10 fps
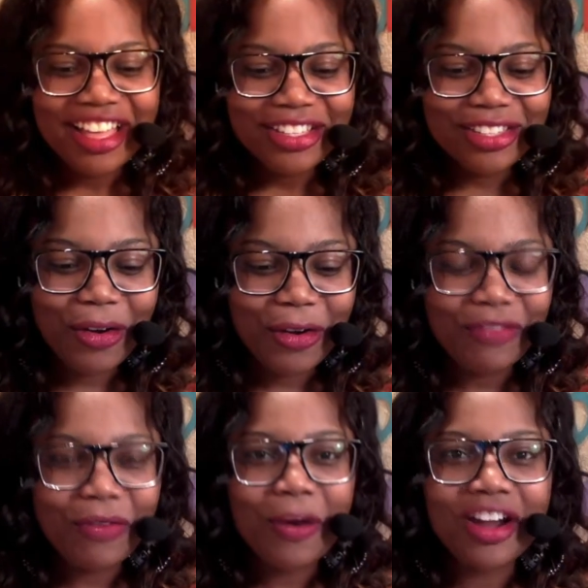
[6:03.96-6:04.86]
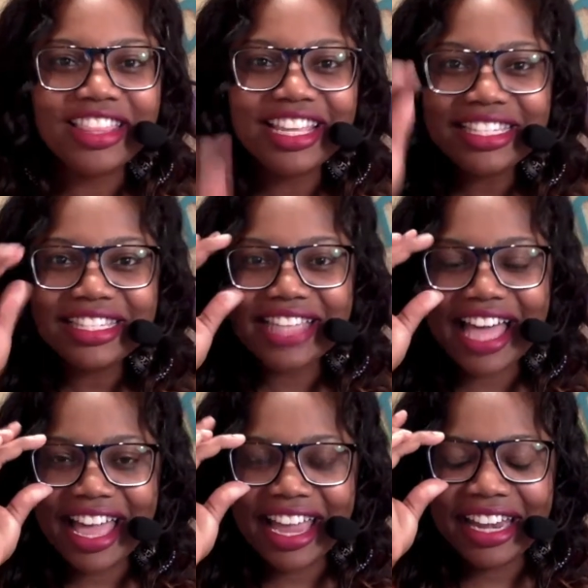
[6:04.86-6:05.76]
So for this
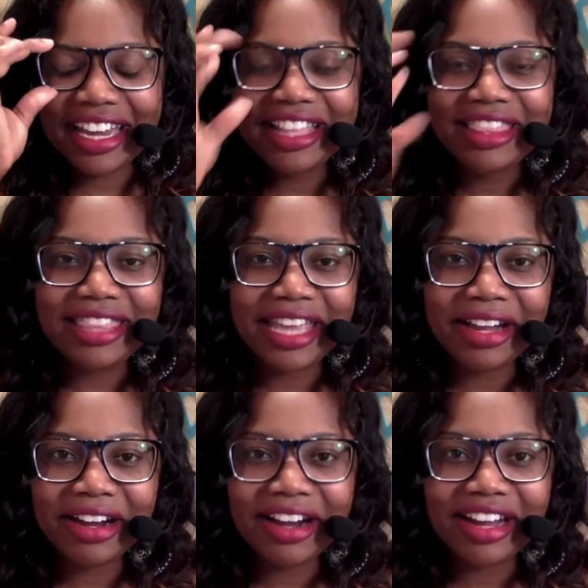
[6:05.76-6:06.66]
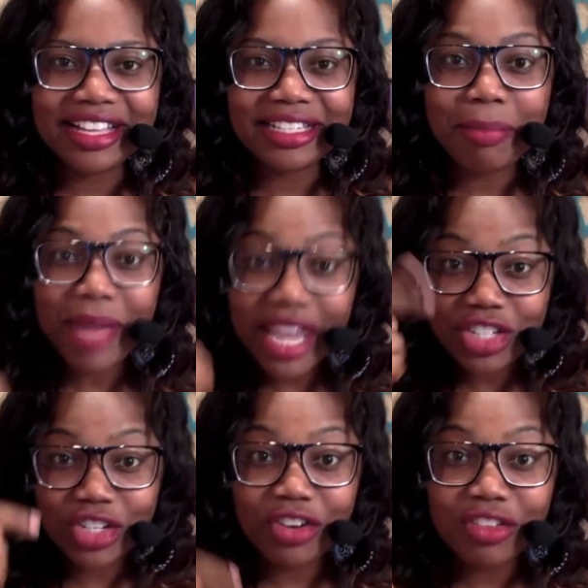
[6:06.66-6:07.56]
slide, there is a
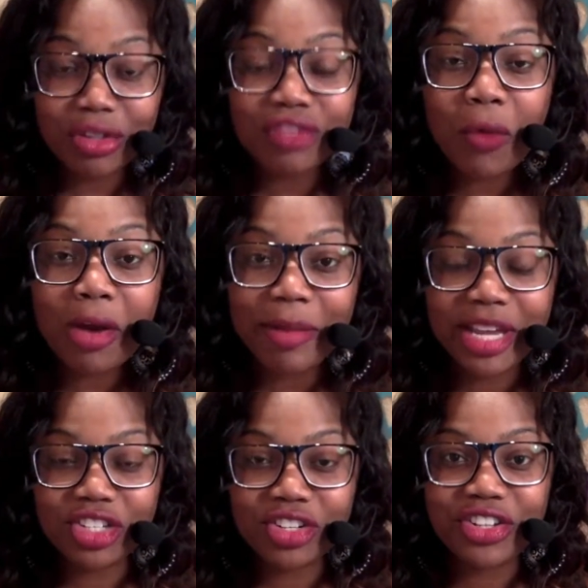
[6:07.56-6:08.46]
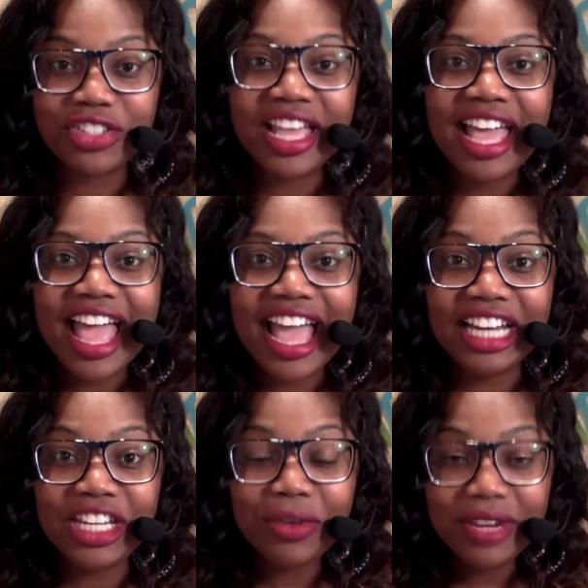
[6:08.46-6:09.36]
picture, there's 4 pictures,
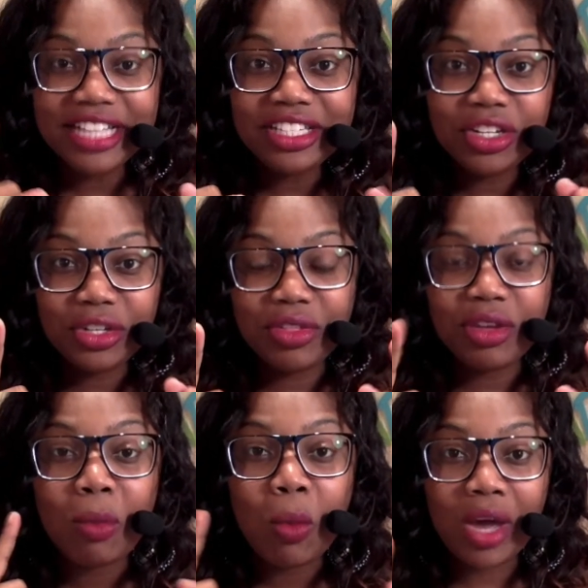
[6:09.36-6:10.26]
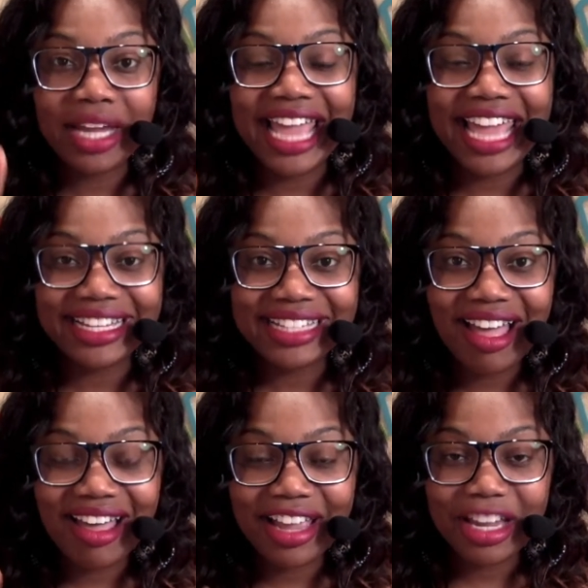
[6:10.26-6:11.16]
and you need to do them one at a
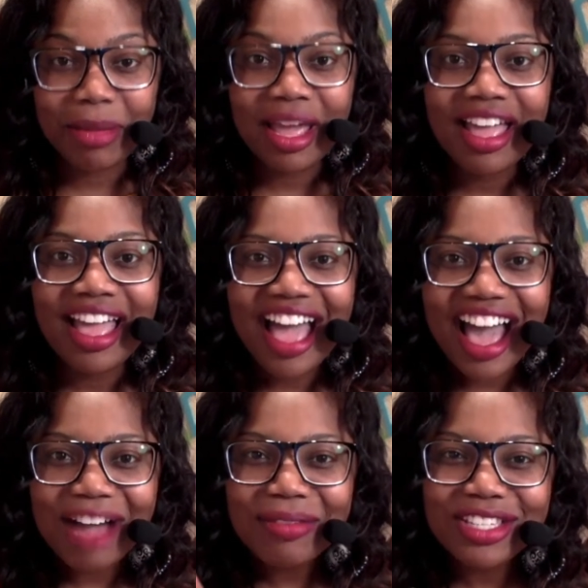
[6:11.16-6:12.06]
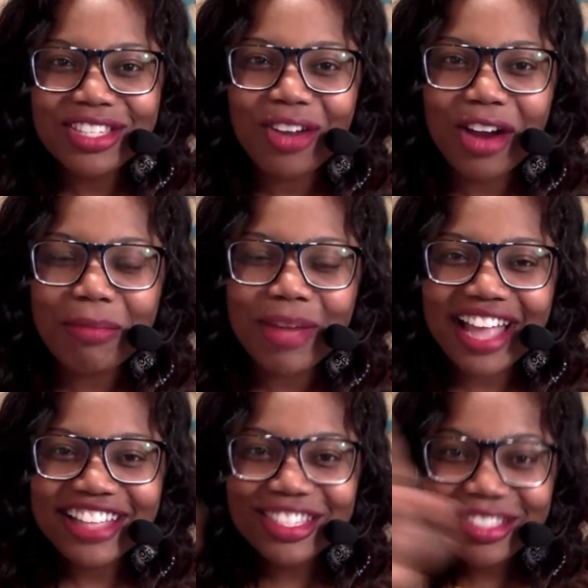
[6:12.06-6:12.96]
time. I would start
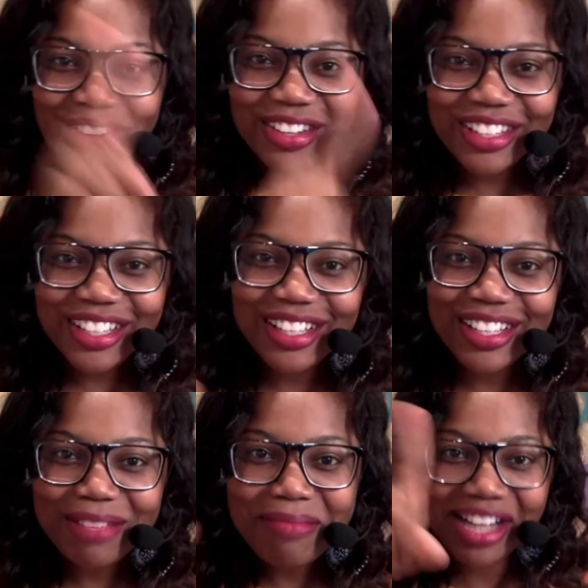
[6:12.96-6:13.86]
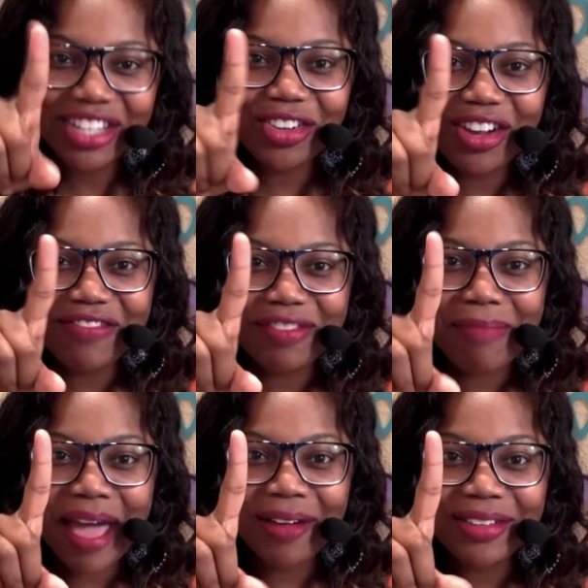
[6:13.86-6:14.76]
by circling the picture of the
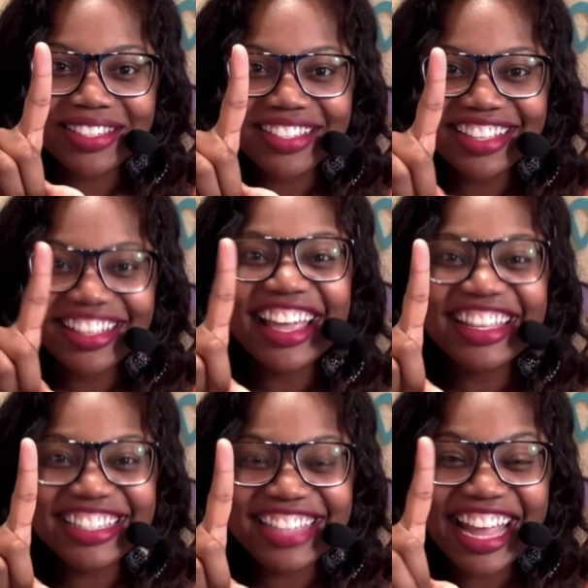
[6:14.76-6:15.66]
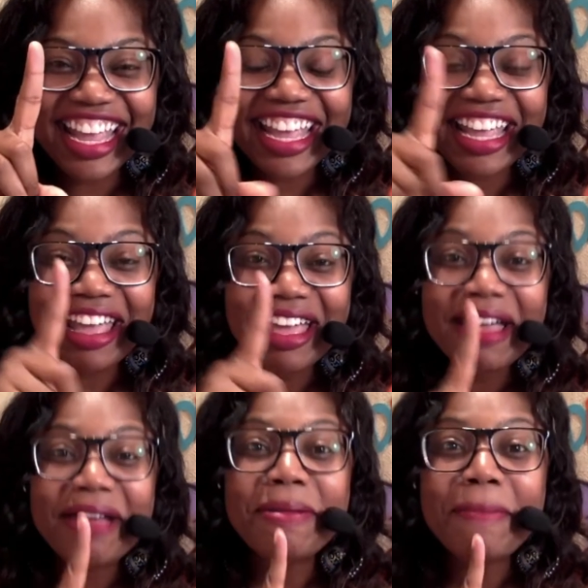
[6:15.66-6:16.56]
mouse and saying,
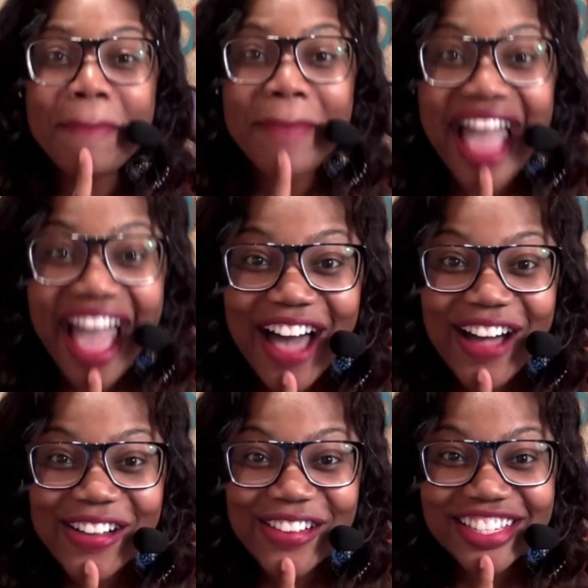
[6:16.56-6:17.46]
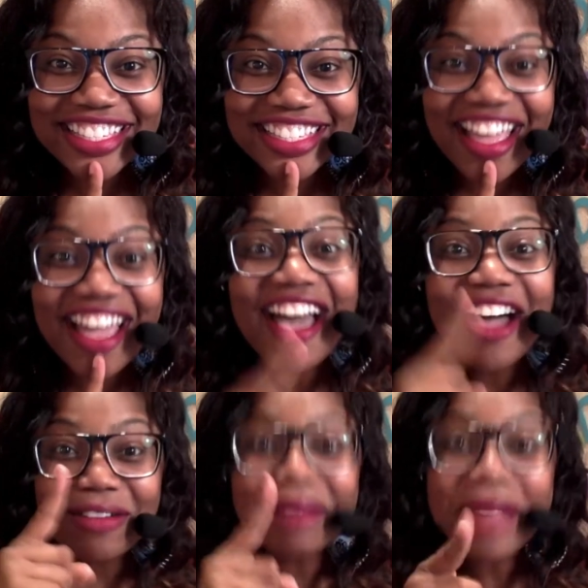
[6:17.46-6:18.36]
mouse,
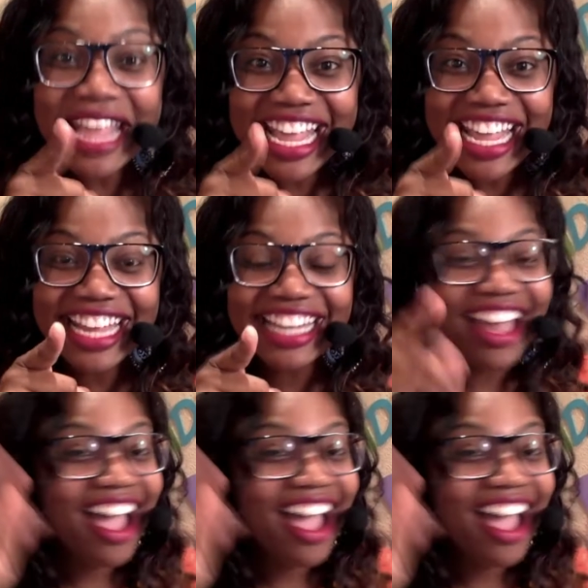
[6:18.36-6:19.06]
repeat,